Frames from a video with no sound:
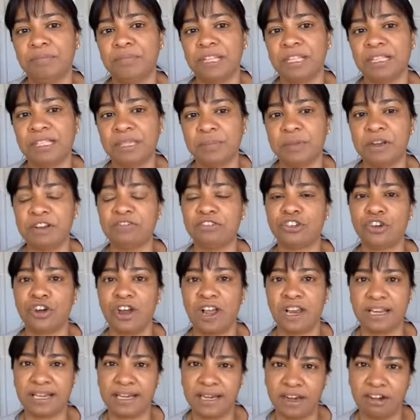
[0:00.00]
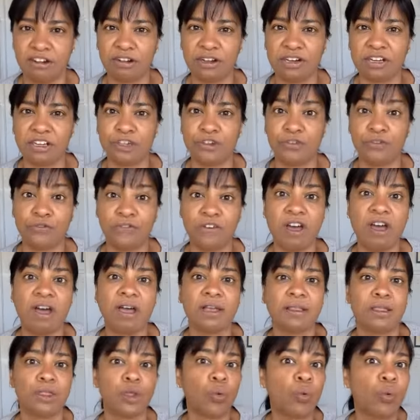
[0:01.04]
it's a bit of trial and error to
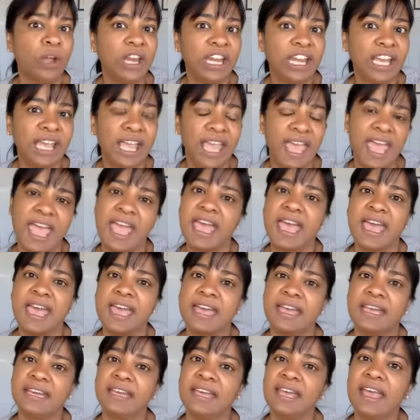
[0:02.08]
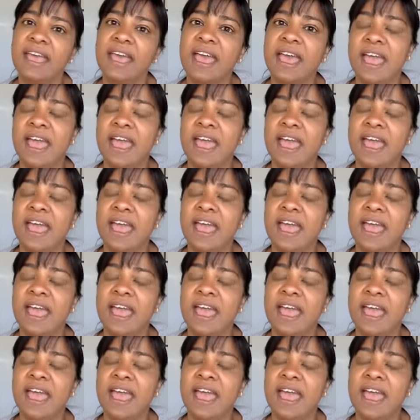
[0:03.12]
find the winning ad